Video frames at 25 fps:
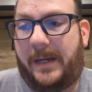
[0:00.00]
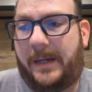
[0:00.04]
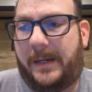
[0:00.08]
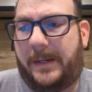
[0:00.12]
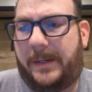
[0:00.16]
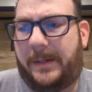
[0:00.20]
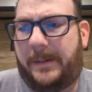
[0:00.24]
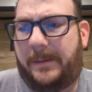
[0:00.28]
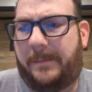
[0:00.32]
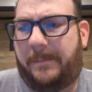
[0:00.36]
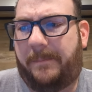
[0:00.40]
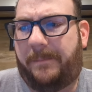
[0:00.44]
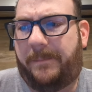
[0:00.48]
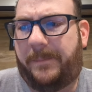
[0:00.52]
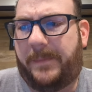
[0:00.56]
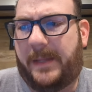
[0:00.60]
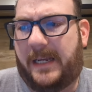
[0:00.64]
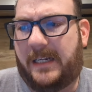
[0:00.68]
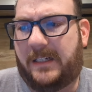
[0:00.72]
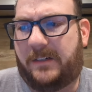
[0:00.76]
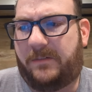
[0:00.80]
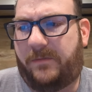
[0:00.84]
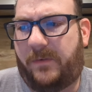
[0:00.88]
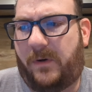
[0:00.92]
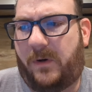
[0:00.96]
um,
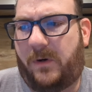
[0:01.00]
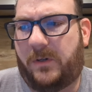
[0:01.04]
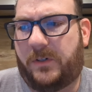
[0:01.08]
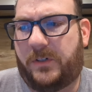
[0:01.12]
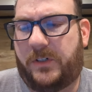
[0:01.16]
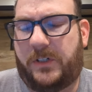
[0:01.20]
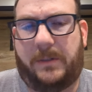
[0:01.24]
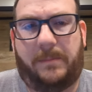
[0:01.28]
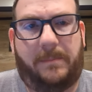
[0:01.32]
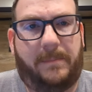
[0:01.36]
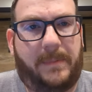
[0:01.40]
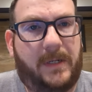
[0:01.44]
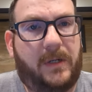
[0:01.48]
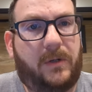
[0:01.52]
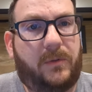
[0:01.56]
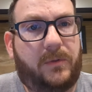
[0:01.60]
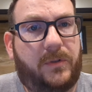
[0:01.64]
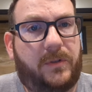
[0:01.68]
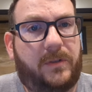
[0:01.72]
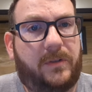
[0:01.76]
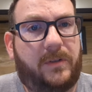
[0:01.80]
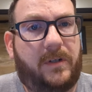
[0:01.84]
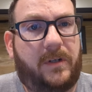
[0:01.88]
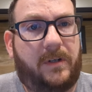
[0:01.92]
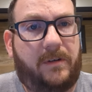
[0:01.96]
as far as the
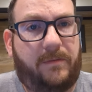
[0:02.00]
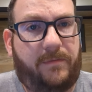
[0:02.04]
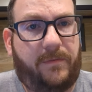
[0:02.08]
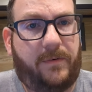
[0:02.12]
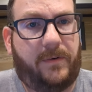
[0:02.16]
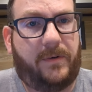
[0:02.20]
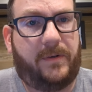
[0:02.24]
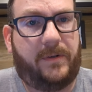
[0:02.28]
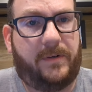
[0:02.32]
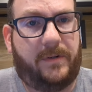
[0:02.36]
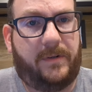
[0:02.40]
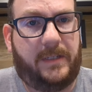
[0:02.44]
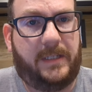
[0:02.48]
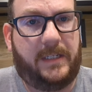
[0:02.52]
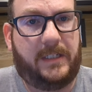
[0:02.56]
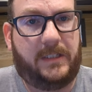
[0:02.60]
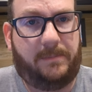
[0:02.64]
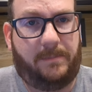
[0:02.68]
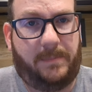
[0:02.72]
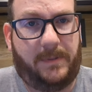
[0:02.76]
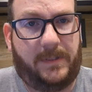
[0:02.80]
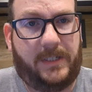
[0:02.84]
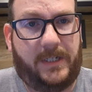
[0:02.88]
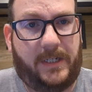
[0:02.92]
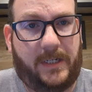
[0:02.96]
builder for this
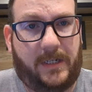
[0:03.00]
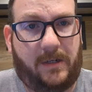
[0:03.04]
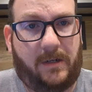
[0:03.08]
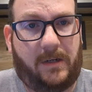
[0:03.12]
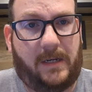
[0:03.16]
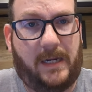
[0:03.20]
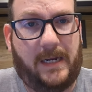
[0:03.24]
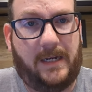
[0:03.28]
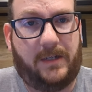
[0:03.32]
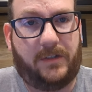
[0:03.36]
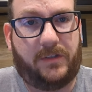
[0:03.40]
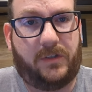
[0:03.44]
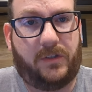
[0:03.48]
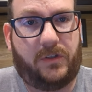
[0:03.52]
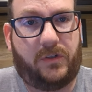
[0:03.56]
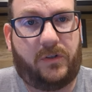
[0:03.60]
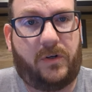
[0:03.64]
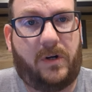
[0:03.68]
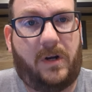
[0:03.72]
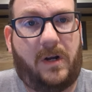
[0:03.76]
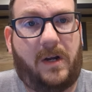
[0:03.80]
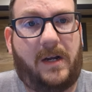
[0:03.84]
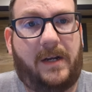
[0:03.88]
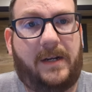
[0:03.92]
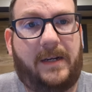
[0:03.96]
particular house, the
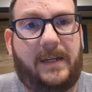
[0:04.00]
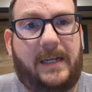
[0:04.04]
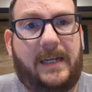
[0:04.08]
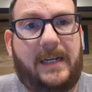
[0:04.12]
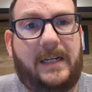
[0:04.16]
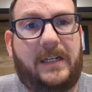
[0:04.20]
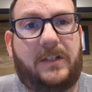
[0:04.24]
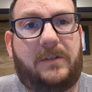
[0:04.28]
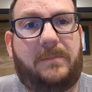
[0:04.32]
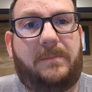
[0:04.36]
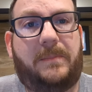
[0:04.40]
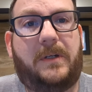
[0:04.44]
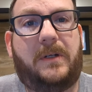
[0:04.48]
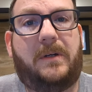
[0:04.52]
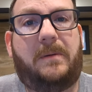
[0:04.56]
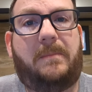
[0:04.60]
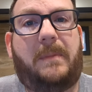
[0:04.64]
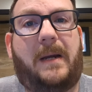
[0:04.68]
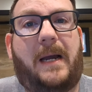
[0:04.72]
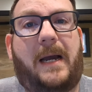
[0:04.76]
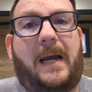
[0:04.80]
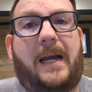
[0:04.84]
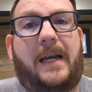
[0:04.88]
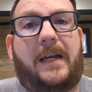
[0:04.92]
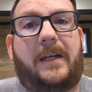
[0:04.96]
Tryon, it is built
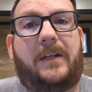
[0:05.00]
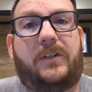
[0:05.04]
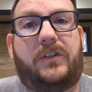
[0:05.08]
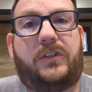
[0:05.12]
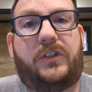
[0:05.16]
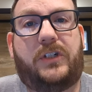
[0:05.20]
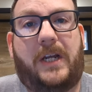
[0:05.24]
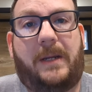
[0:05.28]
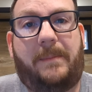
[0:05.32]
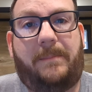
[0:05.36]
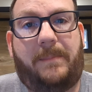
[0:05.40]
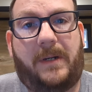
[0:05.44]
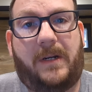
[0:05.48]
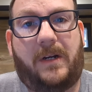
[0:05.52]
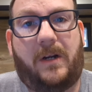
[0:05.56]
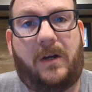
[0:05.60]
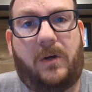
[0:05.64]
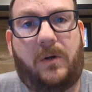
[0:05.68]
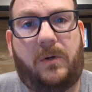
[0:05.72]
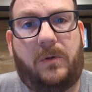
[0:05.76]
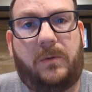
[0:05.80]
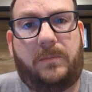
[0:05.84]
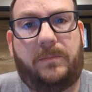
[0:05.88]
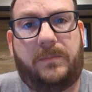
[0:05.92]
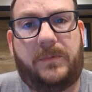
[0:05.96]
by Champion
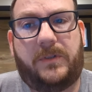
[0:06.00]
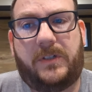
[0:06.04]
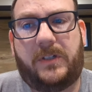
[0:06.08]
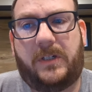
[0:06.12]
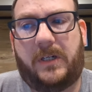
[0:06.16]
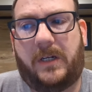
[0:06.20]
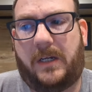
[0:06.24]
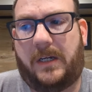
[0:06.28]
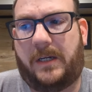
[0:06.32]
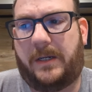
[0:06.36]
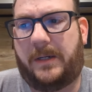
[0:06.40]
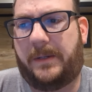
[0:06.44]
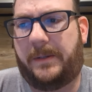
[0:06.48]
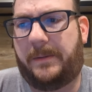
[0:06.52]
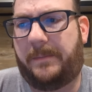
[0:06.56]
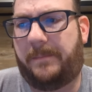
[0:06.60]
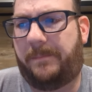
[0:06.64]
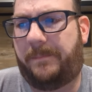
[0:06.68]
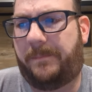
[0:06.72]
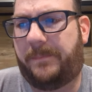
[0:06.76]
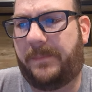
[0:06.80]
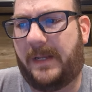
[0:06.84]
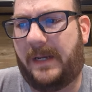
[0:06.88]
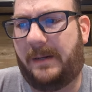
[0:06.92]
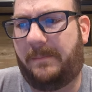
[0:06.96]
Homes.
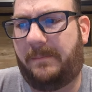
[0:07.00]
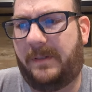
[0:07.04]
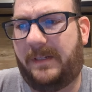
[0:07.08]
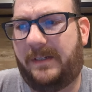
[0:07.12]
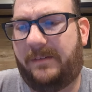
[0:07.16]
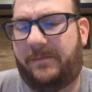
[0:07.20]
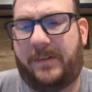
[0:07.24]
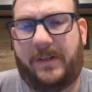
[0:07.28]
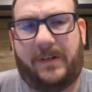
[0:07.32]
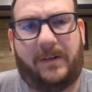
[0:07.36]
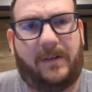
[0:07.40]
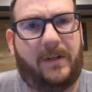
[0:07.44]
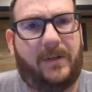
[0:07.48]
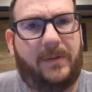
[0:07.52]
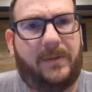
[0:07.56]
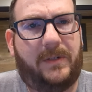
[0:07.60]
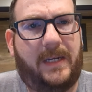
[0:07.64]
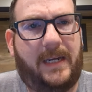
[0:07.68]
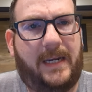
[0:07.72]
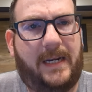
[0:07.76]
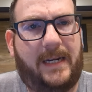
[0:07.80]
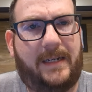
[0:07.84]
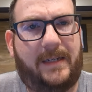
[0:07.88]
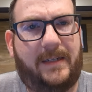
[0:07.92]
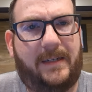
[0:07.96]
Um, I believe they're
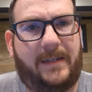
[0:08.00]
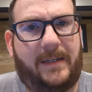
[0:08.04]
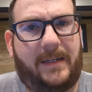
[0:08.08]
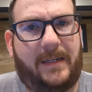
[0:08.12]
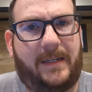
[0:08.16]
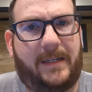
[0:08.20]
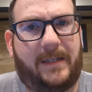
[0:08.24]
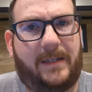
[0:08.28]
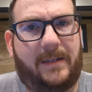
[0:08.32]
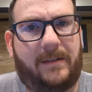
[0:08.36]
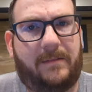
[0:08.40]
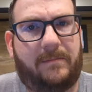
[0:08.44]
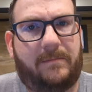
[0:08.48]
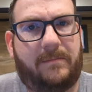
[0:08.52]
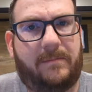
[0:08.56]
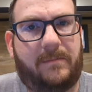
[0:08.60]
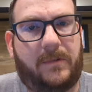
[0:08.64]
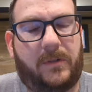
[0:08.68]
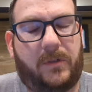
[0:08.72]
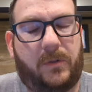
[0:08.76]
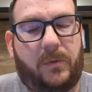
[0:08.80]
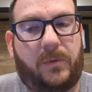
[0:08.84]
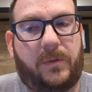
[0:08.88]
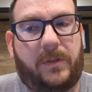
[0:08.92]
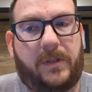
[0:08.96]
located in
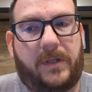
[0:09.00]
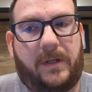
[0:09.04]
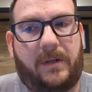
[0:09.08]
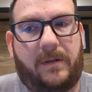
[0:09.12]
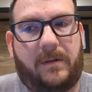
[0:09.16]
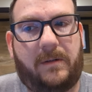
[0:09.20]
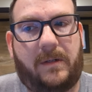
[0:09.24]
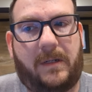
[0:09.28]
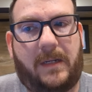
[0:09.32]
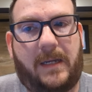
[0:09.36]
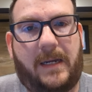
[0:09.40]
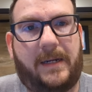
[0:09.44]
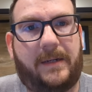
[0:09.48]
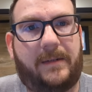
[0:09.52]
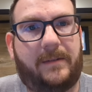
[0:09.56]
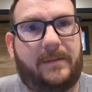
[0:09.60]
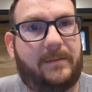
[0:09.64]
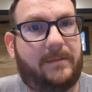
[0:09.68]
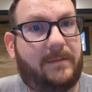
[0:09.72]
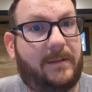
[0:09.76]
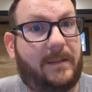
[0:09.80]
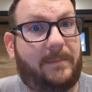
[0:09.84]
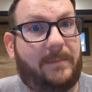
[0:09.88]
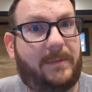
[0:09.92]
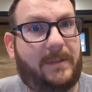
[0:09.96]
North Carolina,
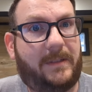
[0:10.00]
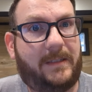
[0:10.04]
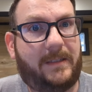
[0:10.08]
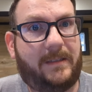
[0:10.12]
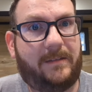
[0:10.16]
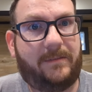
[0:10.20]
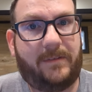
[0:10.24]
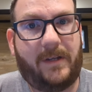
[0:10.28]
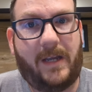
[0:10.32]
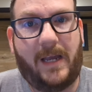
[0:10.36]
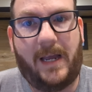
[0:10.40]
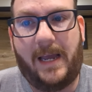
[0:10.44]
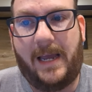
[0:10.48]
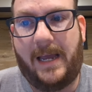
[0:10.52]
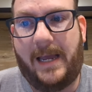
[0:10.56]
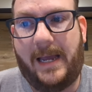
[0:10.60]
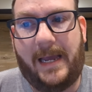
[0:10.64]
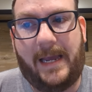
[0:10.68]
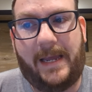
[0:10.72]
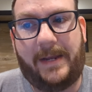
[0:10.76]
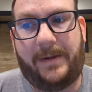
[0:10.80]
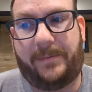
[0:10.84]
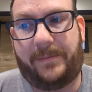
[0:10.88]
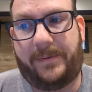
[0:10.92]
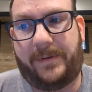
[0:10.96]
I believe.
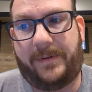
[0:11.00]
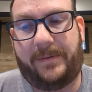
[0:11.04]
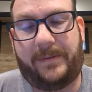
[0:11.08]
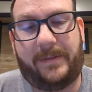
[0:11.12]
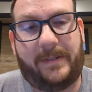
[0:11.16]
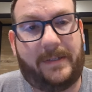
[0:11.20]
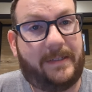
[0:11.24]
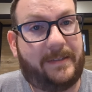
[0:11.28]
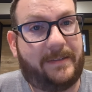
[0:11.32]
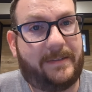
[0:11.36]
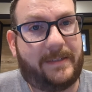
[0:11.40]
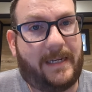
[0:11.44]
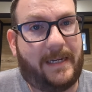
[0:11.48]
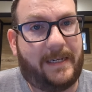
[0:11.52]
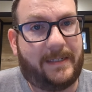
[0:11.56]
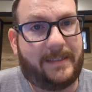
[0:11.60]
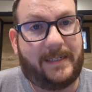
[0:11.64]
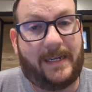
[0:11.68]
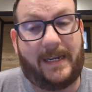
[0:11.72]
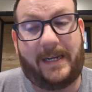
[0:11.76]
I don't know the exact